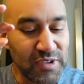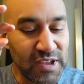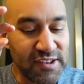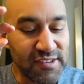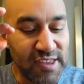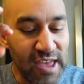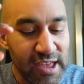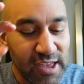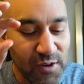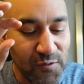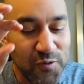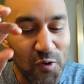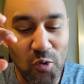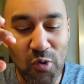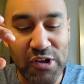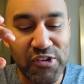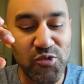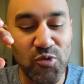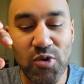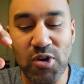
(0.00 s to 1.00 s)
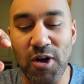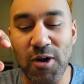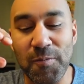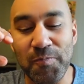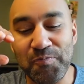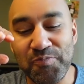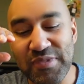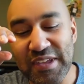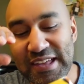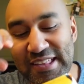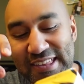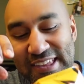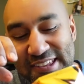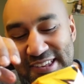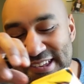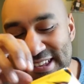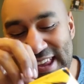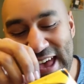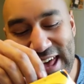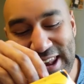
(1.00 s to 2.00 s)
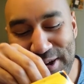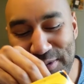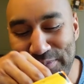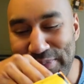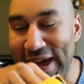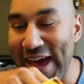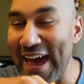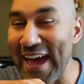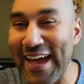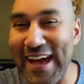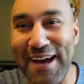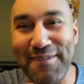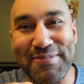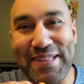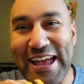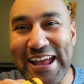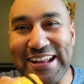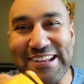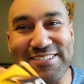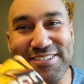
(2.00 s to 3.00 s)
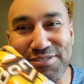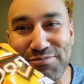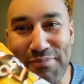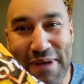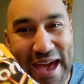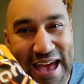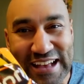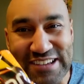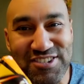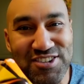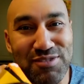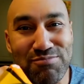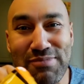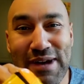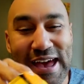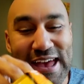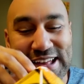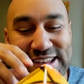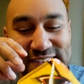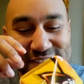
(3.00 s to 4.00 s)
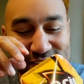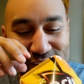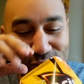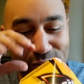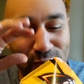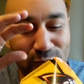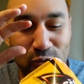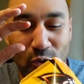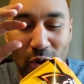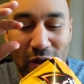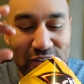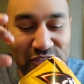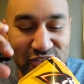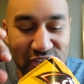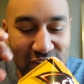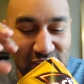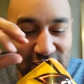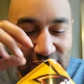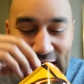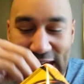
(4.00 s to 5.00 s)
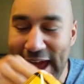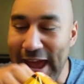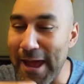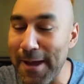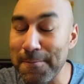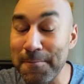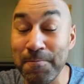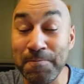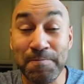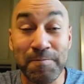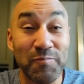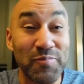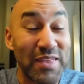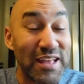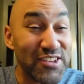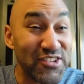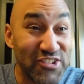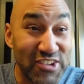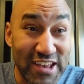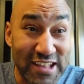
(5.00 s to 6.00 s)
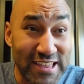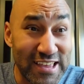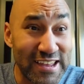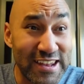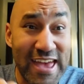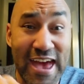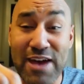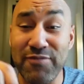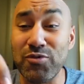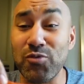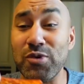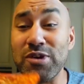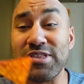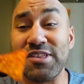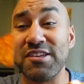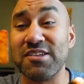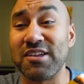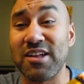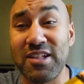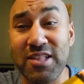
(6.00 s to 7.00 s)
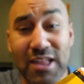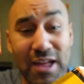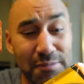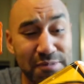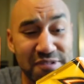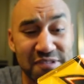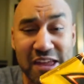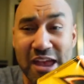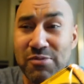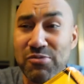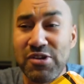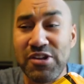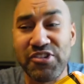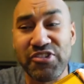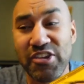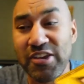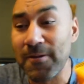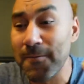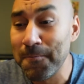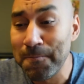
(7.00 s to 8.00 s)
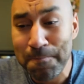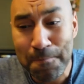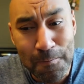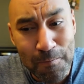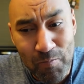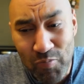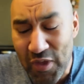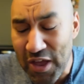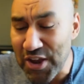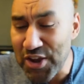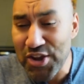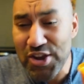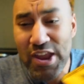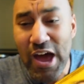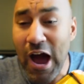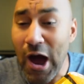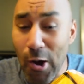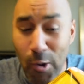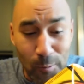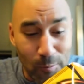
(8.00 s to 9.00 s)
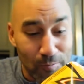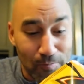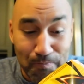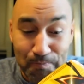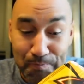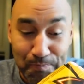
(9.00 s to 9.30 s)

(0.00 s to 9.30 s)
take it for what you will. This is not a bag I'm like smashing by itself, watching a game, chilling, having with this club sandwich. No,